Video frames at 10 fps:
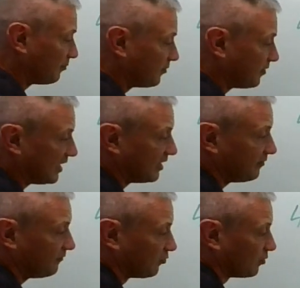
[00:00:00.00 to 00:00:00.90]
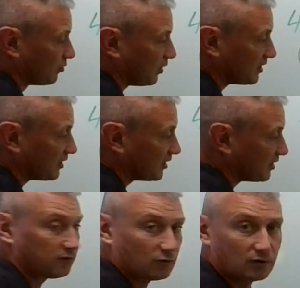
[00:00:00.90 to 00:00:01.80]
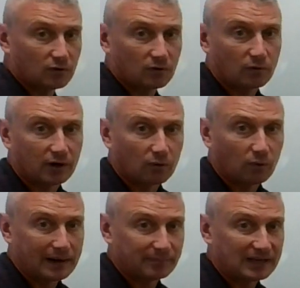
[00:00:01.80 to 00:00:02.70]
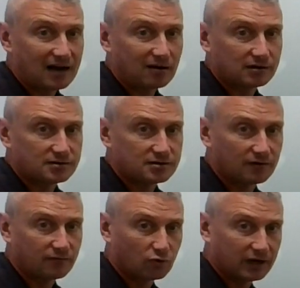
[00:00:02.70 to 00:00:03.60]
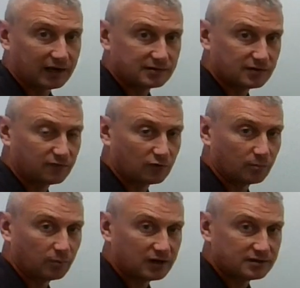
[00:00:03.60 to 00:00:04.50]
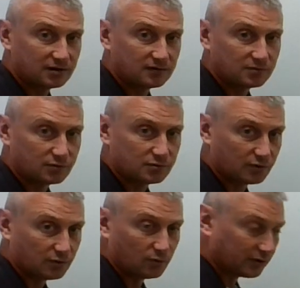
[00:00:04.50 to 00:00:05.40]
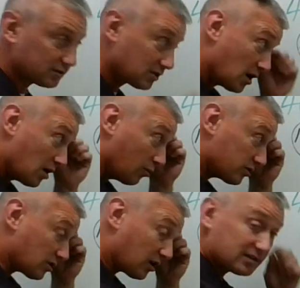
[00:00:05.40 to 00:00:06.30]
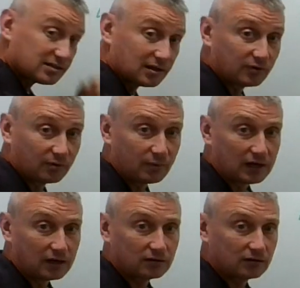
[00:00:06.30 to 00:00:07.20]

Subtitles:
negative 4 and positive 4 are what are wiped out because you have 4 negatives and 4 positives, which cause them to be